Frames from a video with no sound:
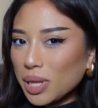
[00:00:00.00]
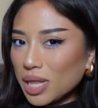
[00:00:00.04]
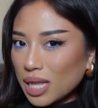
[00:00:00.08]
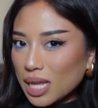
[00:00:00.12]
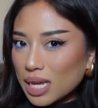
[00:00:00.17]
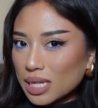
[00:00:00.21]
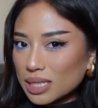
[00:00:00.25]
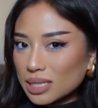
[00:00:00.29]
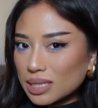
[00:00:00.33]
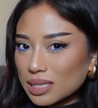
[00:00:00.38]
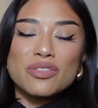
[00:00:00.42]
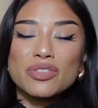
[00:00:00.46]

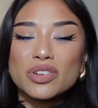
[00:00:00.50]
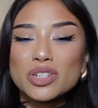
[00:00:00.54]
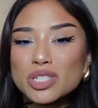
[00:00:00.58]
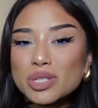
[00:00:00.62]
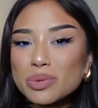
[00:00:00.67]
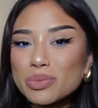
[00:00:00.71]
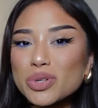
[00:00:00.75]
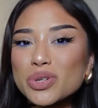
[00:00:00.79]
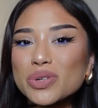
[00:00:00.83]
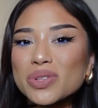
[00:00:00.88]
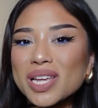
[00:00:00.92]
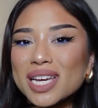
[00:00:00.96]
plus. If you're
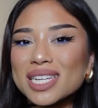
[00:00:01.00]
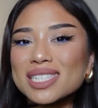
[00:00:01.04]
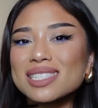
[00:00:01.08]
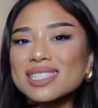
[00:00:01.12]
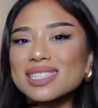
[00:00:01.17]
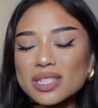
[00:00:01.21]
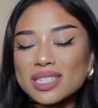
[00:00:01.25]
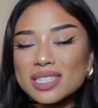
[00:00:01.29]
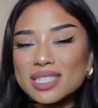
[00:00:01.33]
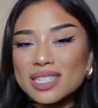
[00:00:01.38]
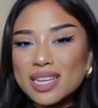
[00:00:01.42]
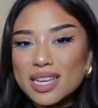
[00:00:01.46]
someone who likes
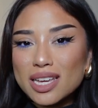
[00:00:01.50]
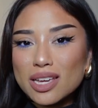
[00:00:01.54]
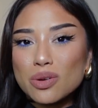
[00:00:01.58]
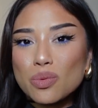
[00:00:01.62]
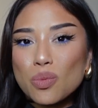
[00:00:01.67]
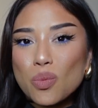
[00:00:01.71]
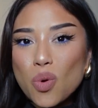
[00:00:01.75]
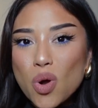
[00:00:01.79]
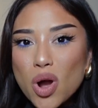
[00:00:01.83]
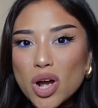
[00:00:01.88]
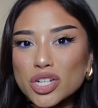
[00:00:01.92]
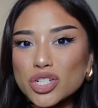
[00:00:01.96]
to sit
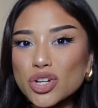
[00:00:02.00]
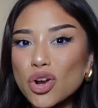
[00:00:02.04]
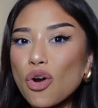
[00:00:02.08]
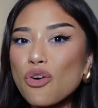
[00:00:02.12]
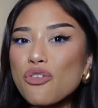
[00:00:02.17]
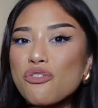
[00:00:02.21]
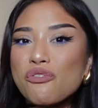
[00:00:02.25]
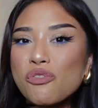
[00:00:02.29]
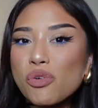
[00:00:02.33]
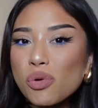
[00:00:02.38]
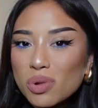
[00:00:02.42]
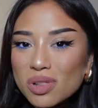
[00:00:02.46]
and watch a
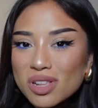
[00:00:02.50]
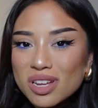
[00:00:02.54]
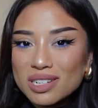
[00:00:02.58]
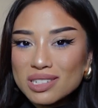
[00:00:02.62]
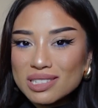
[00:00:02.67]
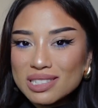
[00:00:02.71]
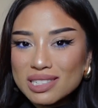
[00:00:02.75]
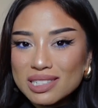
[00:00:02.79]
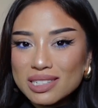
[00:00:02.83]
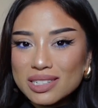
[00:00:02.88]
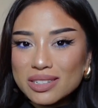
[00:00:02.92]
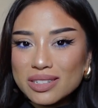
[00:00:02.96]

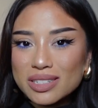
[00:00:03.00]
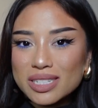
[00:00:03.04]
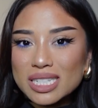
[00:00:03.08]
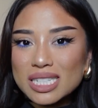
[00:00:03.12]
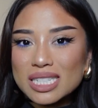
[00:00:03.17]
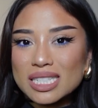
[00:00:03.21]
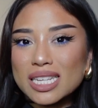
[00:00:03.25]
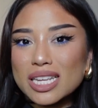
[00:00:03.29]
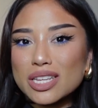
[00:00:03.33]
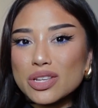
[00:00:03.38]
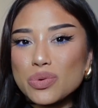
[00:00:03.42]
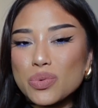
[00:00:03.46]
full-on
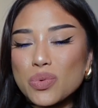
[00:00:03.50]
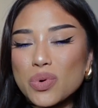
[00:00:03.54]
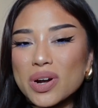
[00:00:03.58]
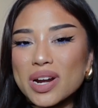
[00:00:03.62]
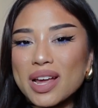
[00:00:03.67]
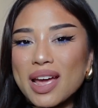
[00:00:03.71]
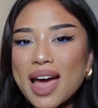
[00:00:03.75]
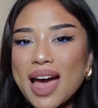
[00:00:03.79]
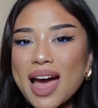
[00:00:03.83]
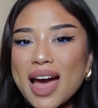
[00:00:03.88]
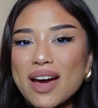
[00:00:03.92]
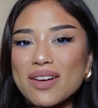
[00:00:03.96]
series and you
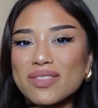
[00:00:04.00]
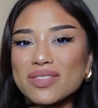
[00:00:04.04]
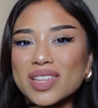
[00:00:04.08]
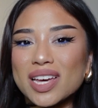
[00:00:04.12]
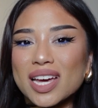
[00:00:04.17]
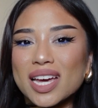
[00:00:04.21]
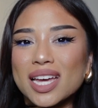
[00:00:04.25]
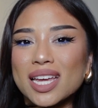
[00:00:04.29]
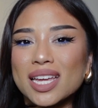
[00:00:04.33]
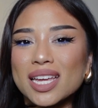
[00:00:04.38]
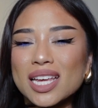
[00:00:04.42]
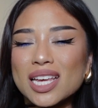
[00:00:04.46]
wanna have
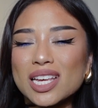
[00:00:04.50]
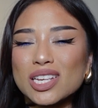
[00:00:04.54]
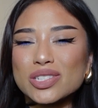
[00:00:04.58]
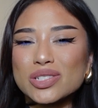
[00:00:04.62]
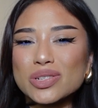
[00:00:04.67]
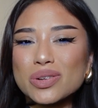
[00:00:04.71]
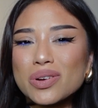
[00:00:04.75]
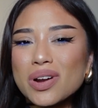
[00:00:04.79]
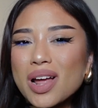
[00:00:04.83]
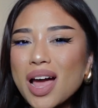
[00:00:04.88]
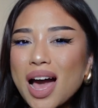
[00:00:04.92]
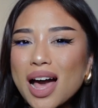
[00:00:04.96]
that
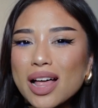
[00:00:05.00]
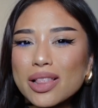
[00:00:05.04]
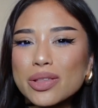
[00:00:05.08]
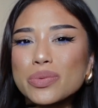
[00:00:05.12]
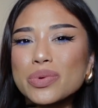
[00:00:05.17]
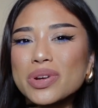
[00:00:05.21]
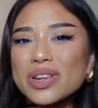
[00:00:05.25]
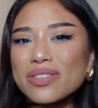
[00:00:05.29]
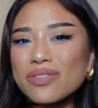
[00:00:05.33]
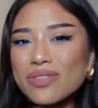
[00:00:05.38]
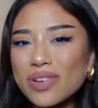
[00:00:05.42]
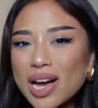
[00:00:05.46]
sort of
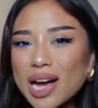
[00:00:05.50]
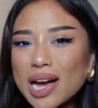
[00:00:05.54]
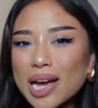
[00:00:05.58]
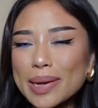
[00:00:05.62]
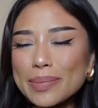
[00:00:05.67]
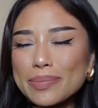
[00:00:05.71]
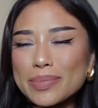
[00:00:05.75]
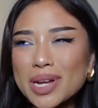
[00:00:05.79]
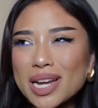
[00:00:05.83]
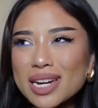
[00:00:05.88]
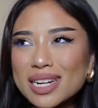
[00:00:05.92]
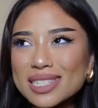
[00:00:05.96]
Halloween
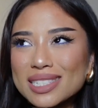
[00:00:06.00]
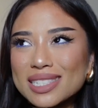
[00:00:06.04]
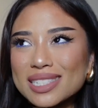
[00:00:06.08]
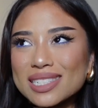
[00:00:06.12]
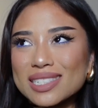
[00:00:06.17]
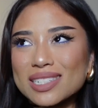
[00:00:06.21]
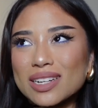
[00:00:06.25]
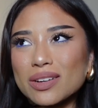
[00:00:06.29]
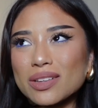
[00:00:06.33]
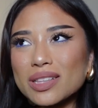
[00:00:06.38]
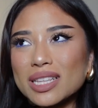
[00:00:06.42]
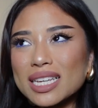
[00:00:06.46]
vibe, not
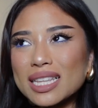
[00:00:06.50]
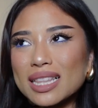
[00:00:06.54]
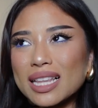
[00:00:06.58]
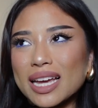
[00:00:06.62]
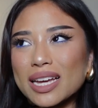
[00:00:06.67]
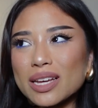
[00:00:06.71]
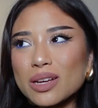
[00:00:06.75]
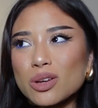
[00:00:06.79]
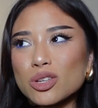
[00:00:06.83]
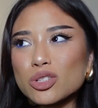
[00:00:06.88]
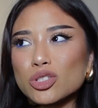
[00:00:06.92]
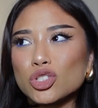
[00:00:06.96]
necessarily
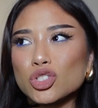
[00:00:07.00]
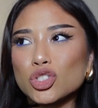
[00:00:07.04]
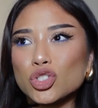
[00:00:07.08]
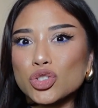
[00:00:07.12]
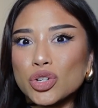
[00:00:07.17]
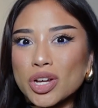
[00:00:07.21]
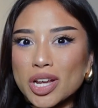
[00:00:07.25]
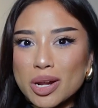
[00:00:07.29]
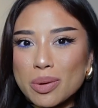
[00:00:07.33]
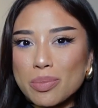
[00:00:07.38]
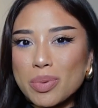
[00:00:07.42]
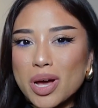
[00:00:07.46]
like
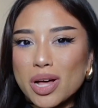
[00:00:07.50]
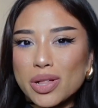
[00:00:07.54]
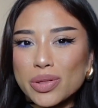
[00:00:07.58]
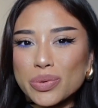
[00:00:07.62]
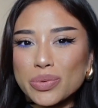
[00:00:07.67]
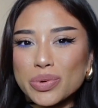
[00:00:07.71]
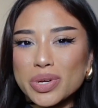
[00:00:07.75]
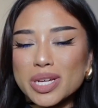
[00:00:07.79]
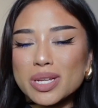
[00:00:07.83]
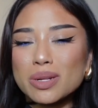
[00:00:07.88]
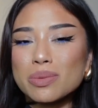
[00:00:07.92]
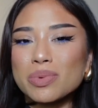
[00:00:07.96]
straight up
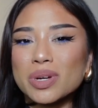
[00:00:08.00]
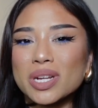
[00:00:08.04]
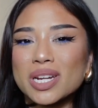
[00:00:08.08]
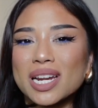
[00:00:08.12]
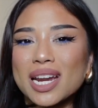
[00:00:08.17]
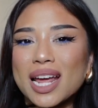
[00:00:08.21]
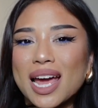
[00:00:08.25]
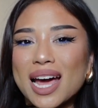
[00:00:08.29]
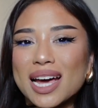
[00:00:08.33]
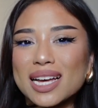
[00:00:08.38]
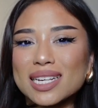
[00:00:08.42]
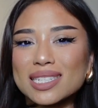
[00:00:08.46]
Halloween, but
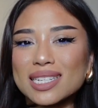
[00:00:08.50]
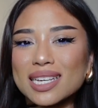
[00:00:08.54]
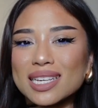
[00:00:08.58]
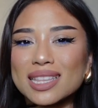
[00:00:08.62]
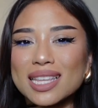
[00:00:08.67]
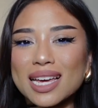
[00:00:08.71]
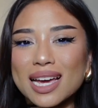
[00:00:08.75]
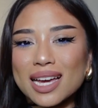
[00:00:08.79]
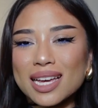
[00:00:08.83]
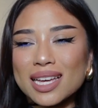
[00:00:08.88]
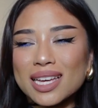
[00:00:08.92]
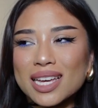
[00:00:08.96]
it has like
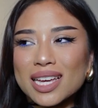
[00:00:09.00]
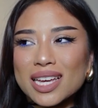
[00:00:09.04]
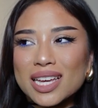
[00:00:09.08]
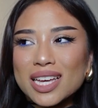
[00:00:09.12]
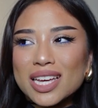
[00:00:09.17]
that